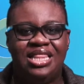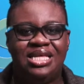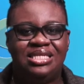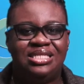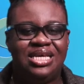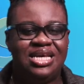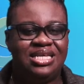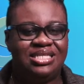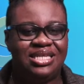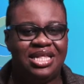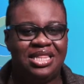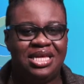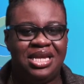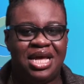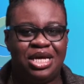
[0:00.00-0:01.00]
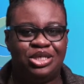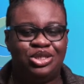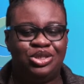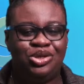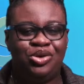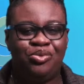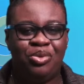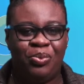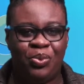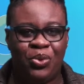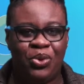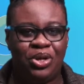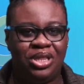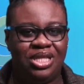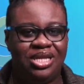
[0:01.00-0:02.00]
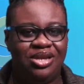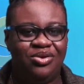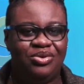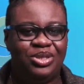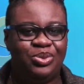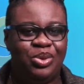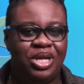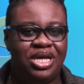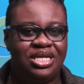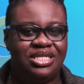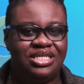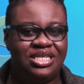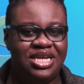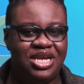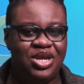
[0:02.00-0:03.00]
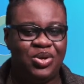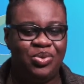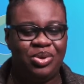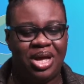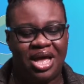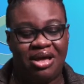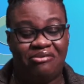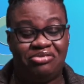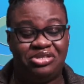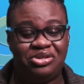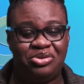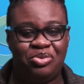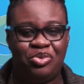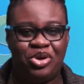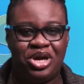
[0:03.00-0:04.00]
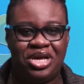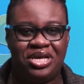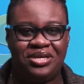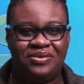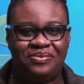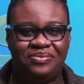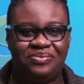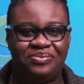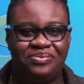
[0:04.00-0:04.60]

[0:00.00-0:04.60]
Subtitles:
This is the National Report. The news will continue after the break.